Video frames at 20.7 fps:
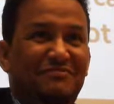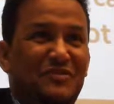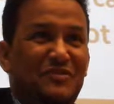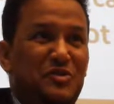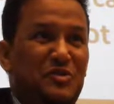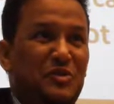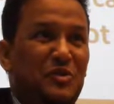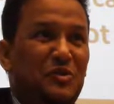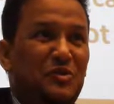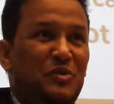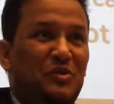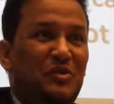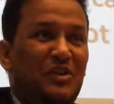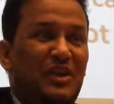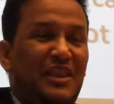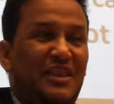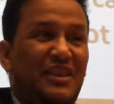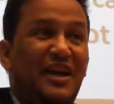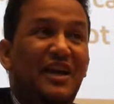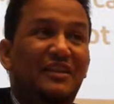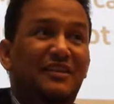So
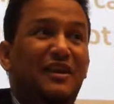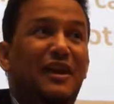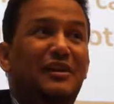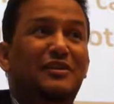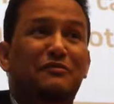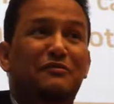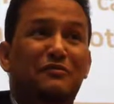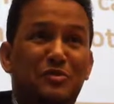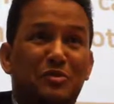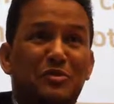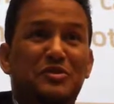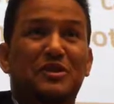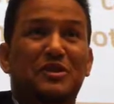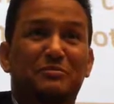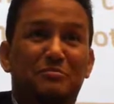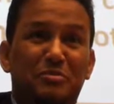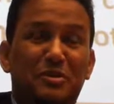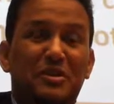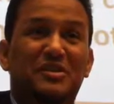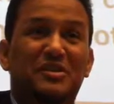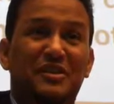that kind of social
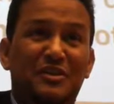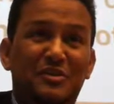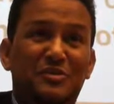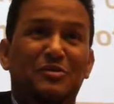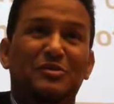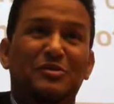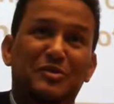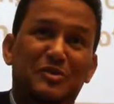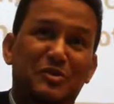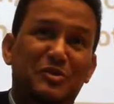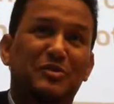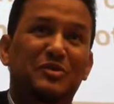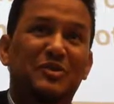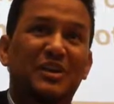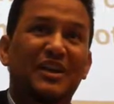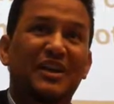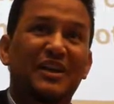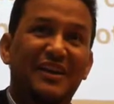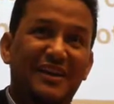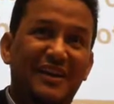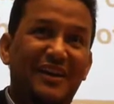pressure is also
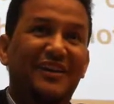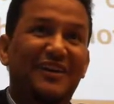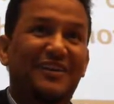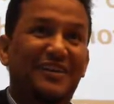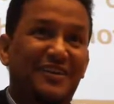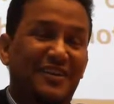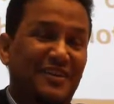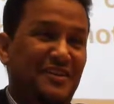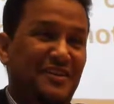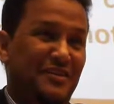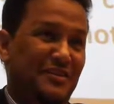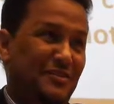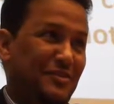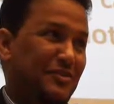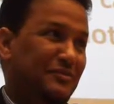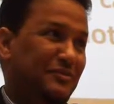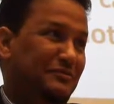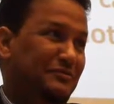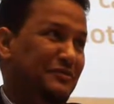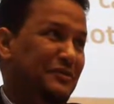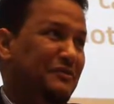a layer
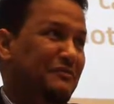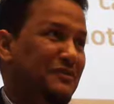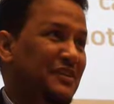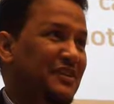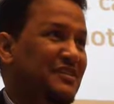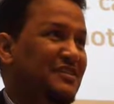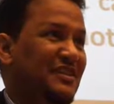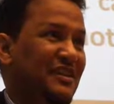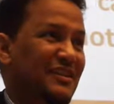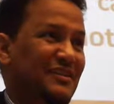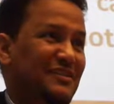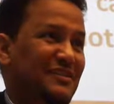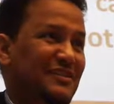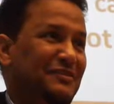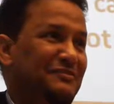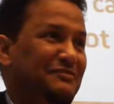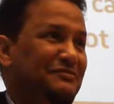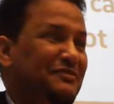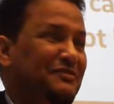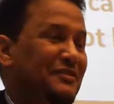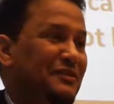of this kind
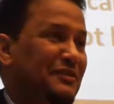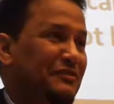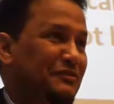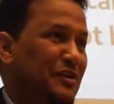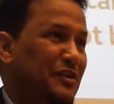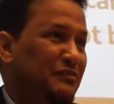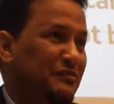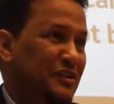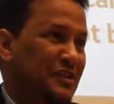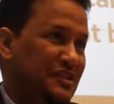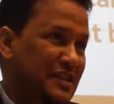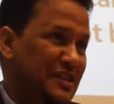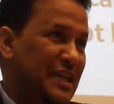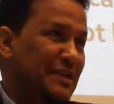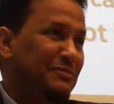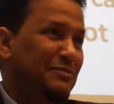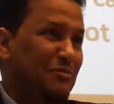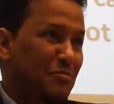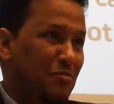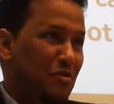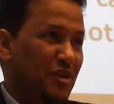of the
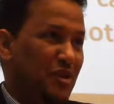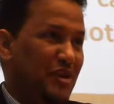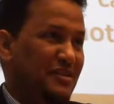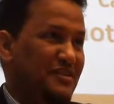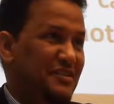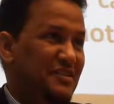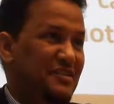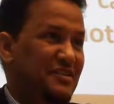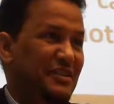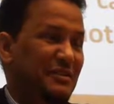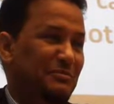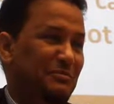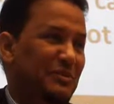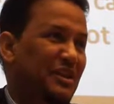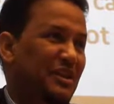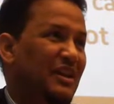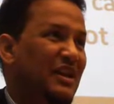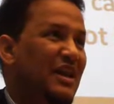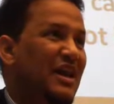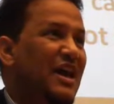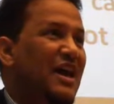Islamic moral system.
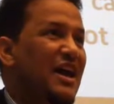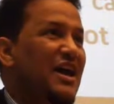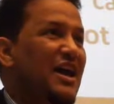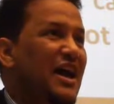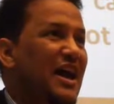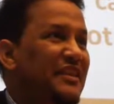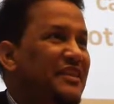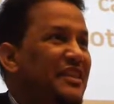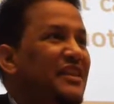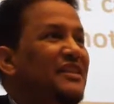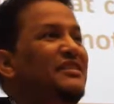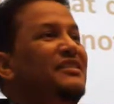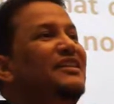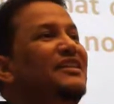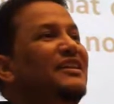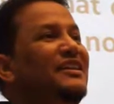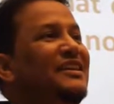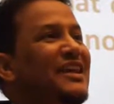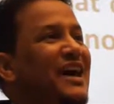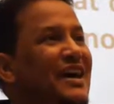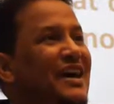And then the
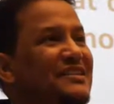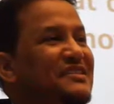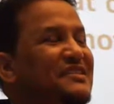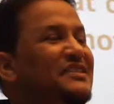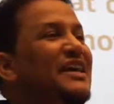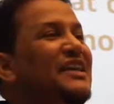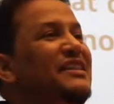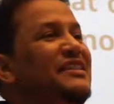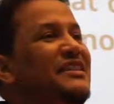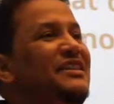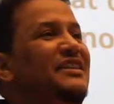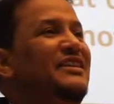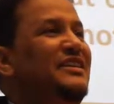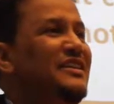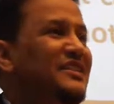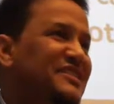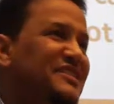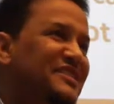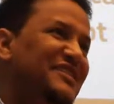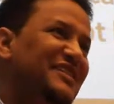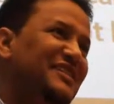last and the
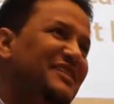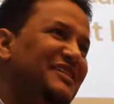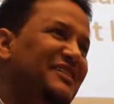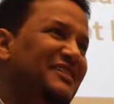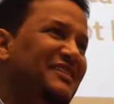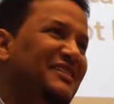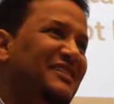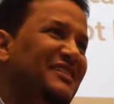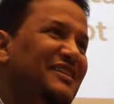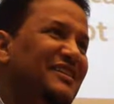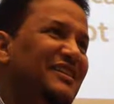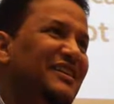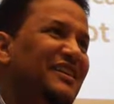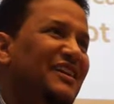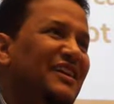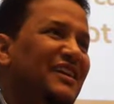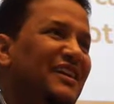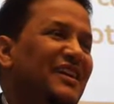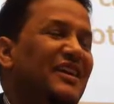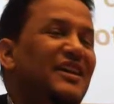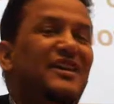least
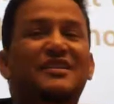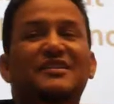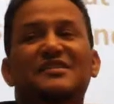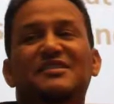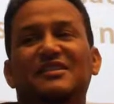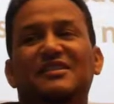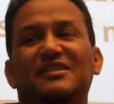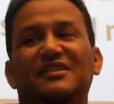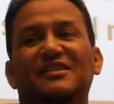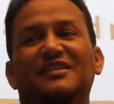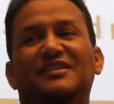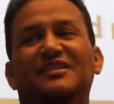is